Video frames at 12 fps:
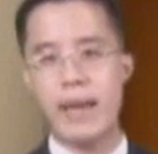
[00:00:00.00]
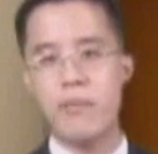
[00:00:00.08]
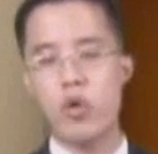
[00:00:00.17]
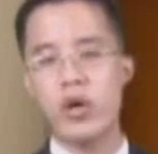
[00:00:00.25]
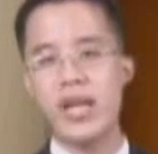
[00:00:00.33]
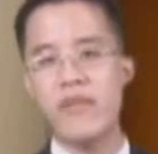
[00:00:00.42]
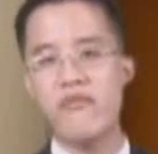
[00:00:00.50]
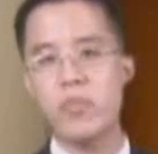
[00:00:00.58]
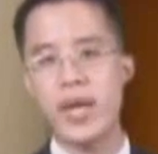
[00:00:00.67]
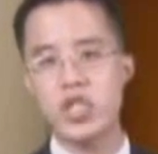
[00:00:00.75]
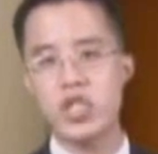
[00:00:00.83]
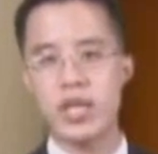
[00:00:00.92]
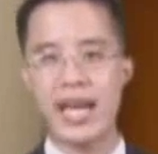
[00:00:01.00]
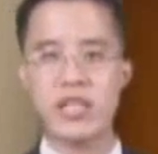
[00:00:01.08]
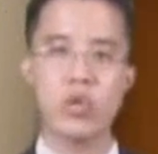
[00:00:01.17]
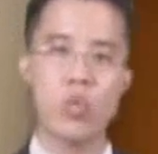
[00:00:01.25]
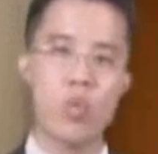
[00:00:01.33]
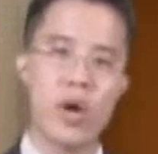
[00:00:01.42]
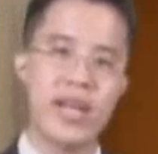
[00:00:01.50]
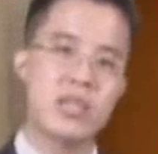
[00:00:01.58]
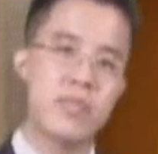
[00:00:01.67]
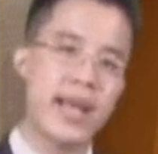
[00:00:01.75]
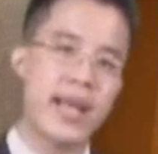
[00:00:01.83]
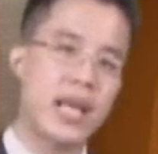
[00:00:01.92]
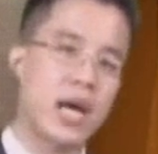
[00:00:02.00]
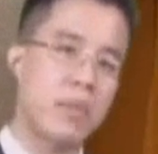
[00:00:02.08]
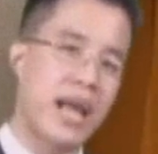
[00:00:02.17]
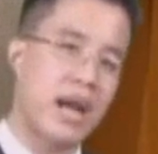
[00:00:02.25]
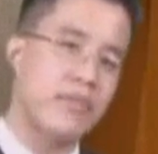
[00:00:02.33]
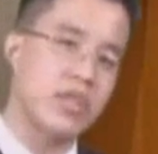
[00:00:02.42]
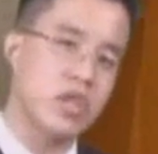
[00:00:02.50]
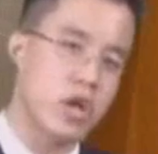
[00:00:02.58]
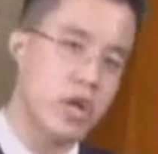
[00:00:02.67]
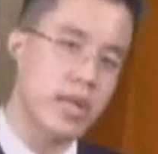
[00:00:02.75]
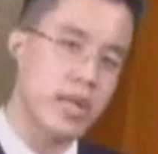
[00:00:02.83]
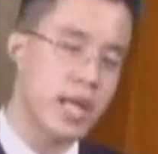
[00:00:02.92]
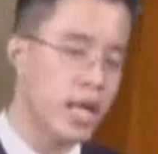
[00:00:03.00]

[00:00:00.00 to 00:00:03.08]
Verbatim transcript: and more information as to what is making up that return.